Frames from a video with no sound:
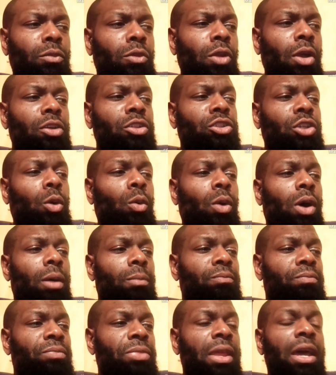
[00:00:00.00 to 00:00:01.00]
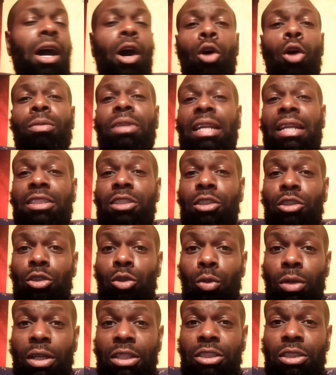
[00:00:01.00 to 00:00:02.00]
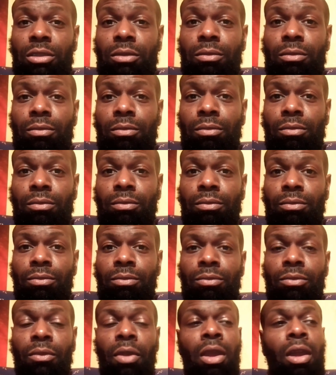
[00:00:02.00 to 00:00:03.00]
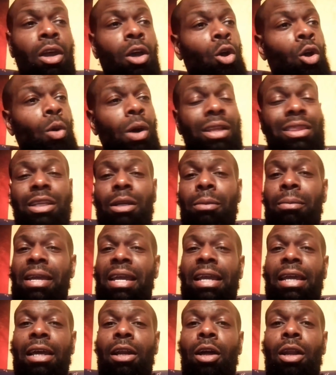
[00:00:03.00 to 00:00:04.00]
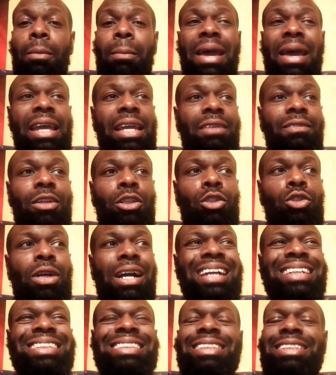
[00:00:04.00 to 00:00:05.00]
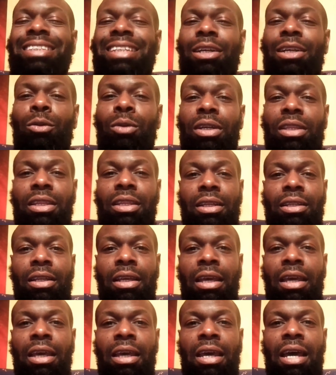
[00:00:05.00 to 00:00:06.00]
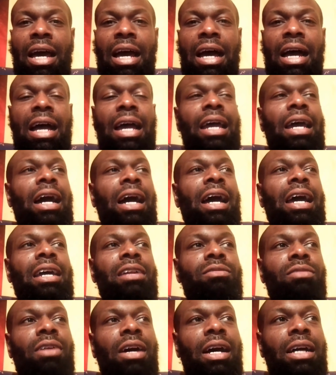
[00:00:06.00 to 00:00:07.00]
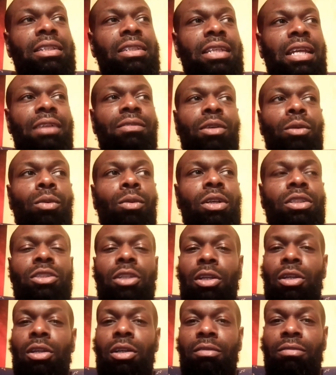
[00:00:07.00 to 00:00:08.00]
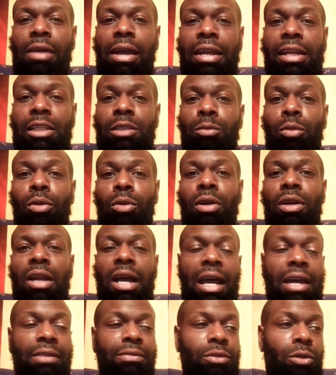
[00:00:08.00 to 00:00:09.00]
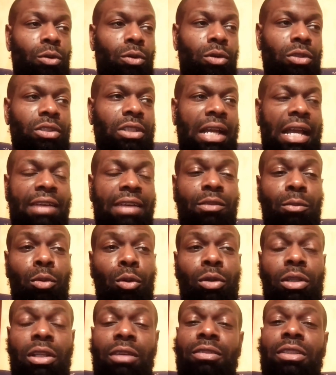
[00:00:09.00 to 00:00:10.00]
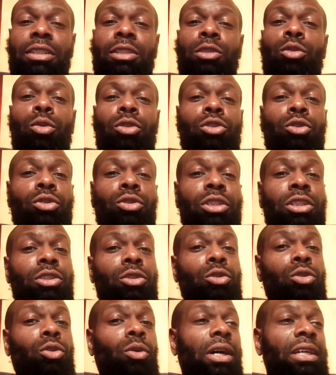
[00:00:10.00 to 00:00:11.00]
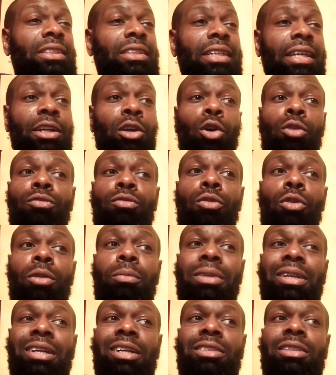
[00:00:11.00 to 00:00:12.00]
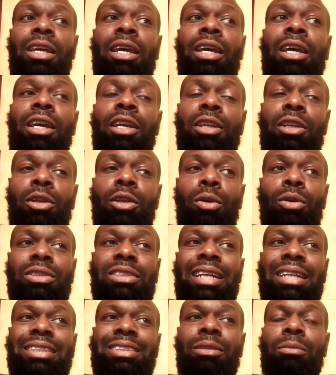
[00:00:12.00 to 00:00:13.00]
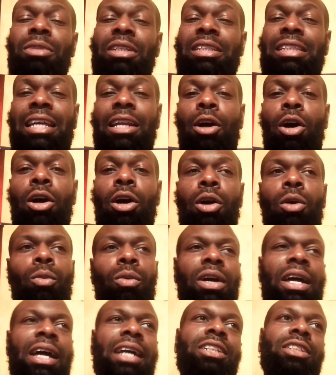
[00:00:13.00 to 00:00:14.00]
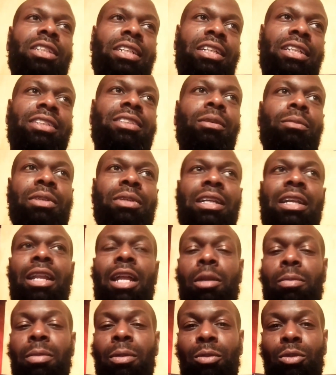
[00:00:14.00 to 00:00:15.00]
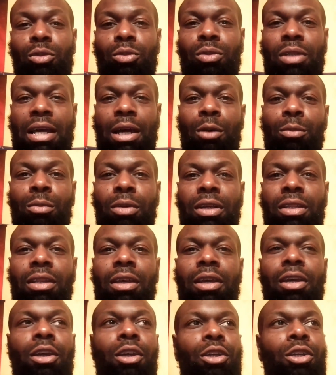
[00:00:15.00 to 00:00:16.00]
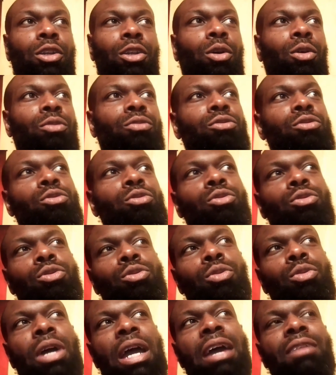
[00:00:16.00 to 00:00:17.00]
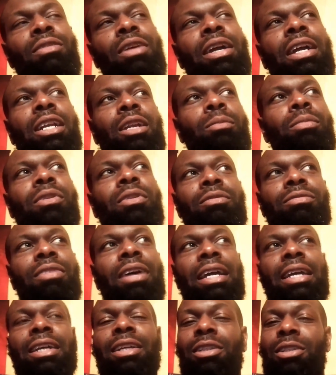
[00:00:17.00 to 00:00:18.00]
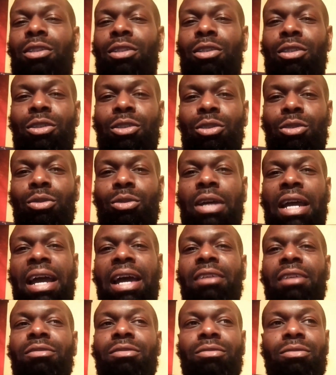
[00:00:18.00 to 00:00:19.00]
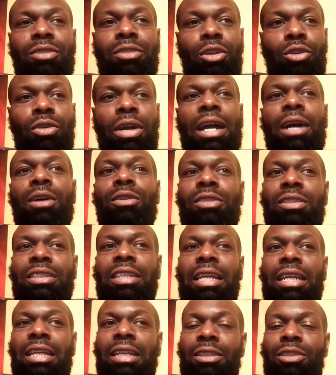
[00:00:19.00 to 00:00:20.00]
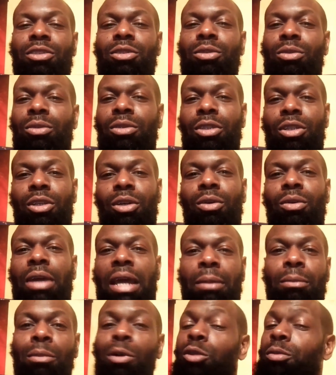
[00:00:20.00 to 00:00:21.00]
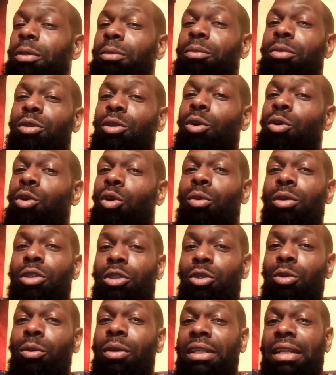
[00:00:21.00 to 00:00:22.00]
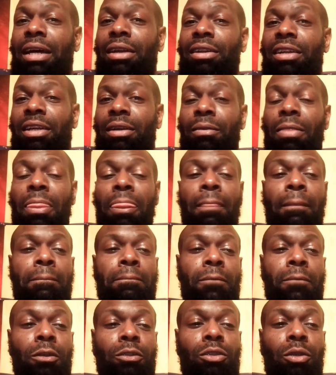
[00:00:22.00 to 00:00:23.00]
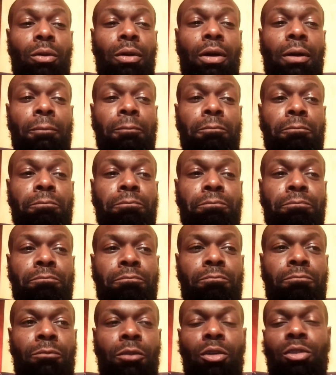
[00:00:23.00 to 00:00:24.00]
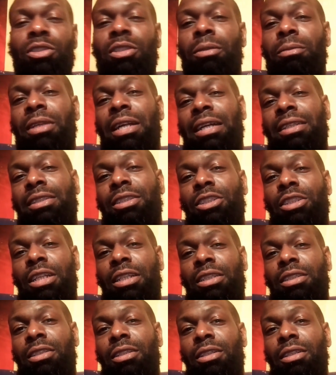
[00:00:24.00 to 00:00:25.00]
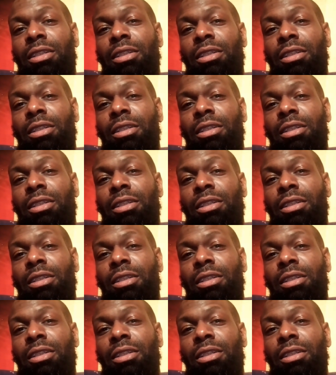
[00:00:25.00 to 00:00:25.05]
So, um, I hope that answers your question. Go out there, man, get on the mat, give it a try and stick with it. I, I, advise everyone to learn a fighting sport. I, of course, I have a proclivity towards jujitsu, so I say go for it because you know it's not something that a well, actually, it is something a lot of people do now, but you know, if you, you ever end up in a fight, you have the ground to take it to, you know, and most people don't know what they're doing down there. So, um, you know, something I suggest.